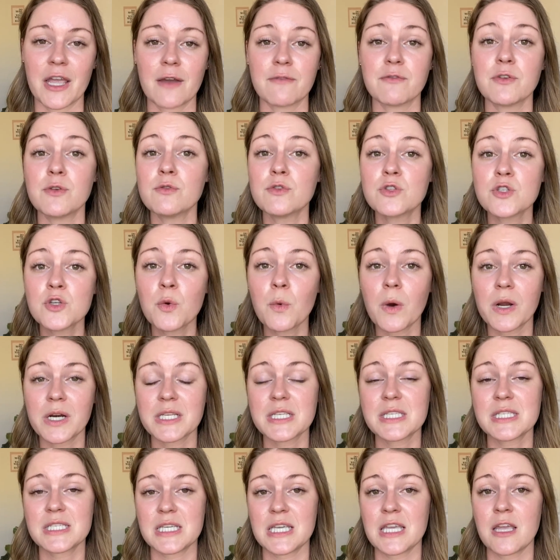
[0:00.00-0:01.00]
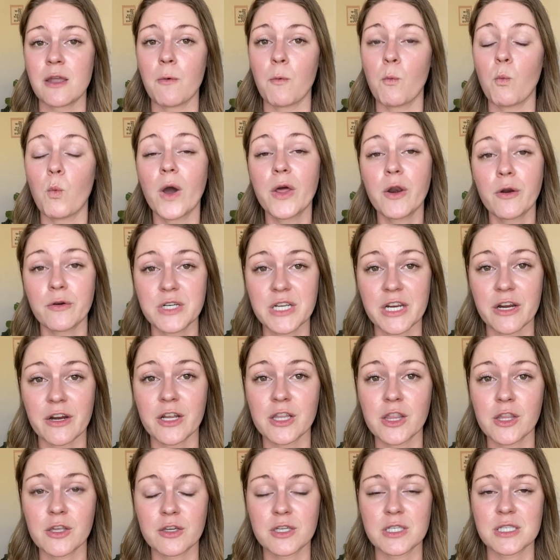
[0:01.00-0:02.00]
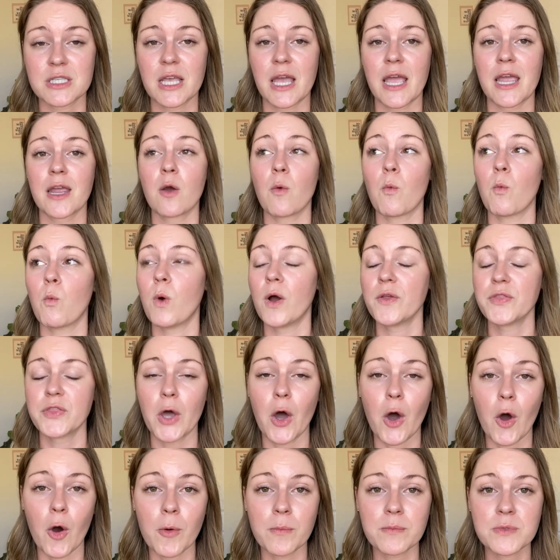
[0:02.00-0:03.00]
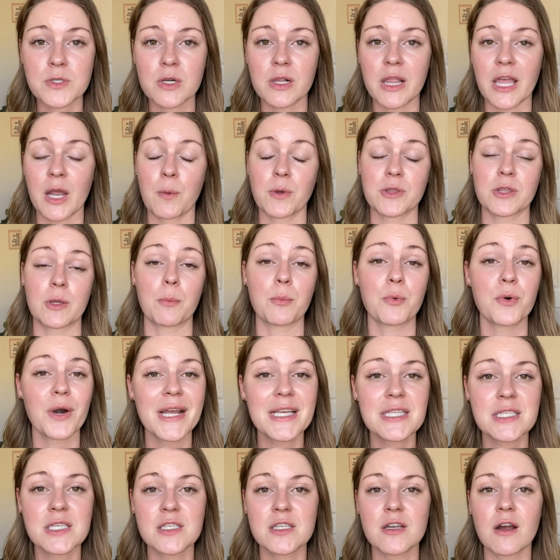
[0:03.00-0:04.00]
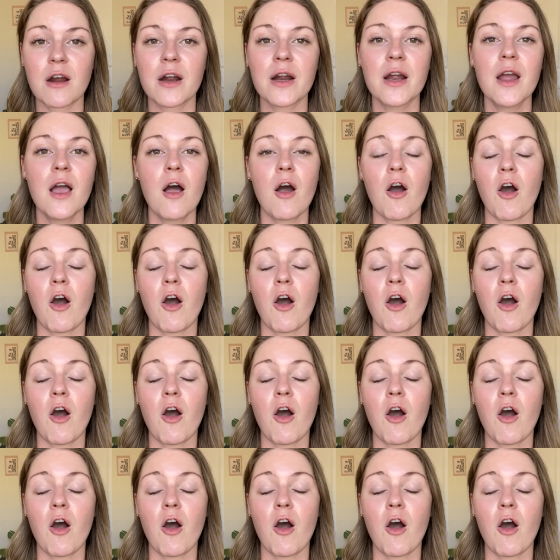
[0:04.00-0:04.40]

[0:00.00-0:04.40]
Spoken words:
If you do want to see what Norterra looks like, what the homes are like, what the prices are,